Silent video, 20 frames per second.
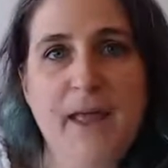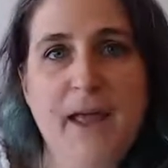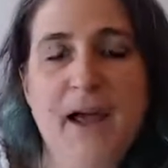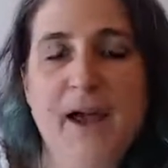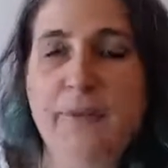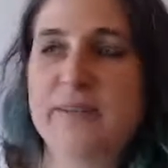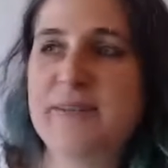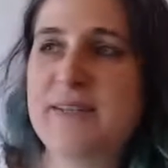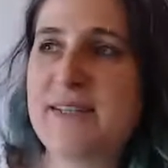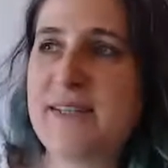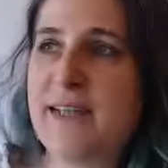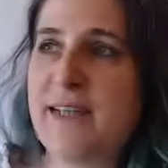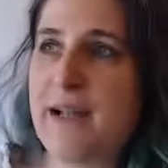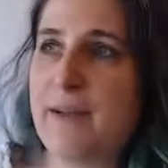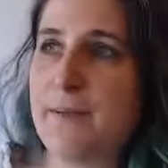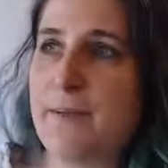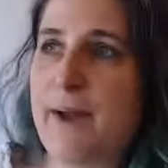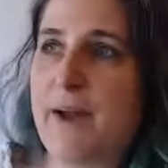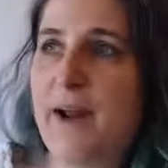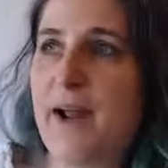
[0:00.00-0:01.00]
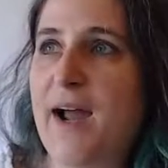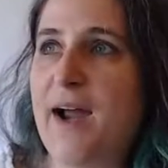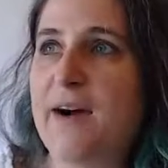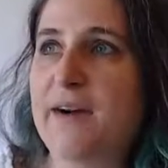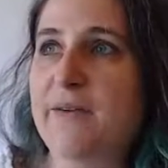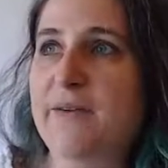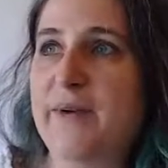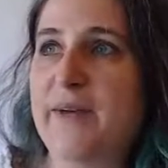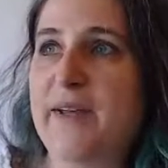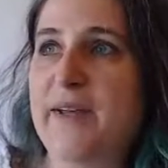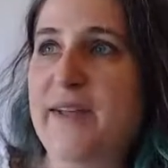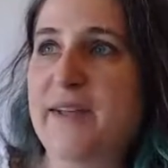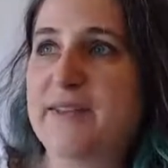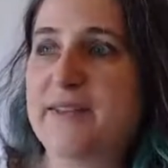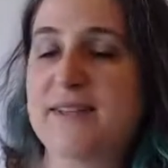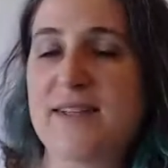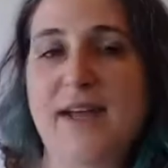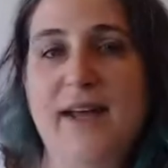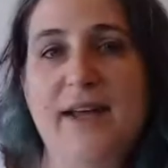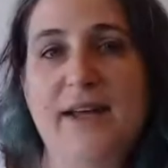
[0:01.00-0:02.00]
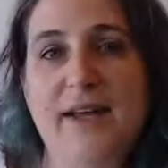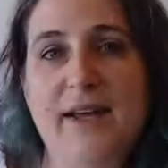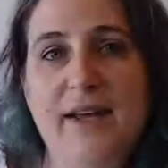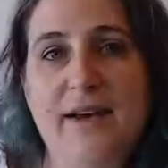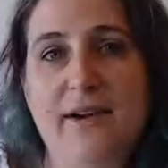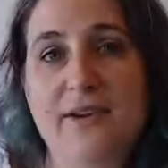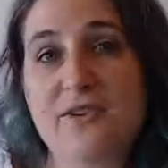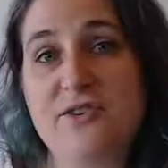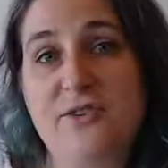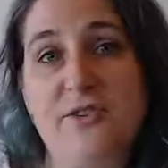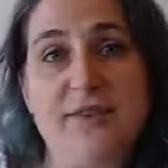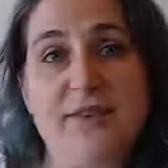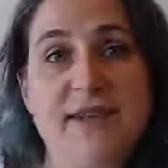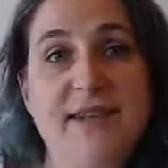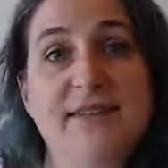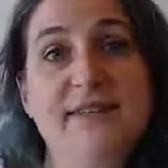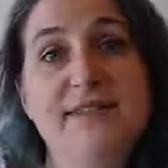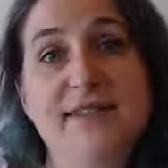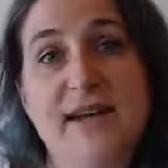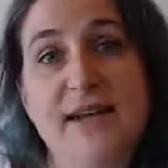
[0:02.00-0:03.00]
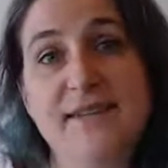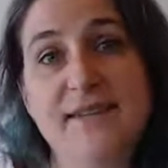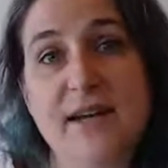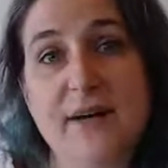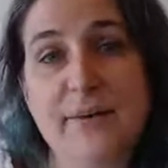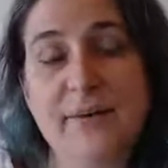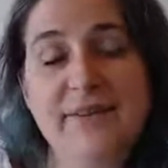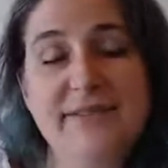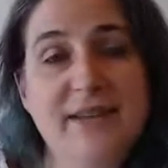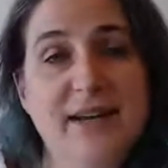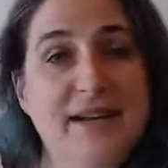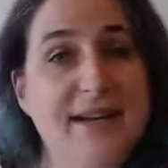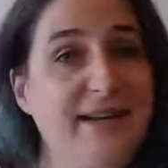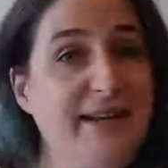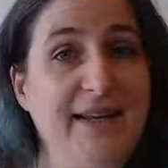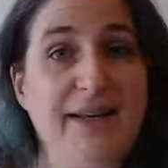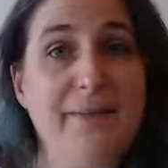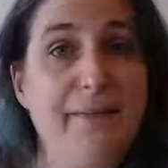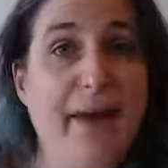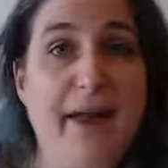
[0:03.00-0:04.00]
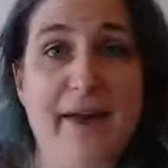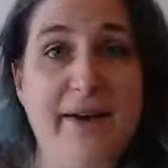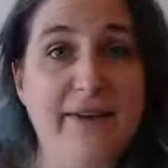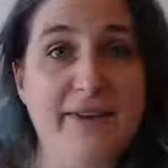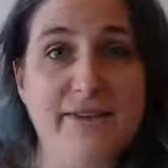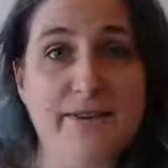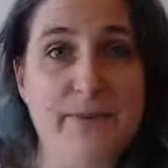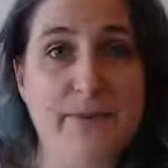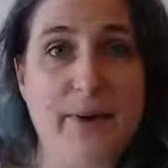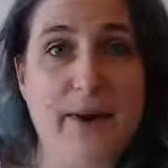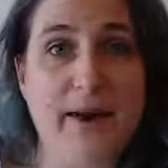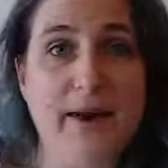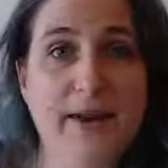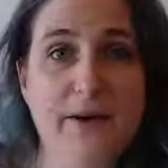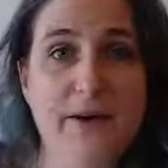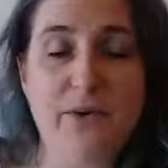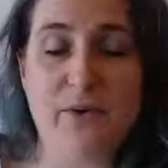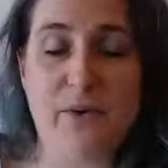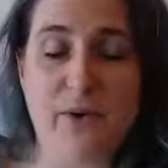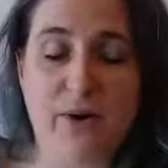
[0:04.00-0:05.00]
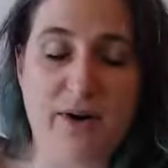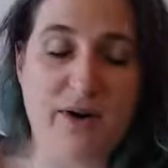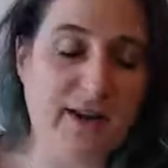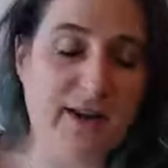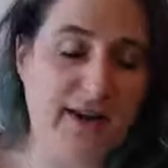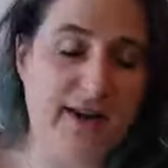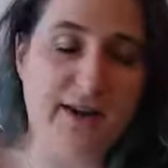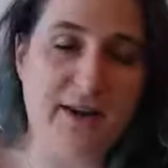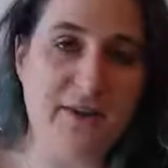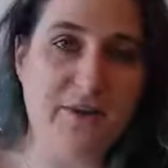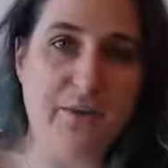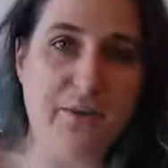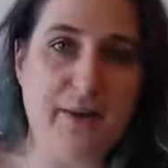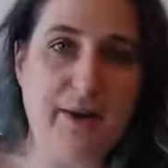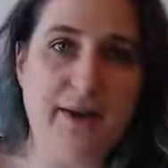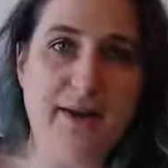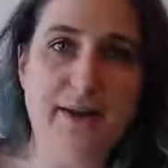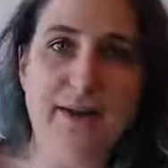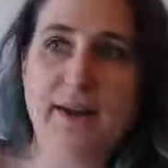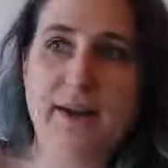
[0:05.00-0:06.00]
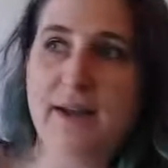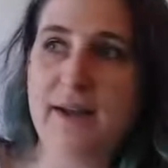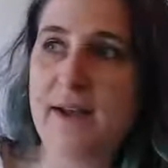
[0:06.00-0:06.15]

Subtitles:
I was thinking about how we sign letters, or these days, how we sign emails, right? Or any other way.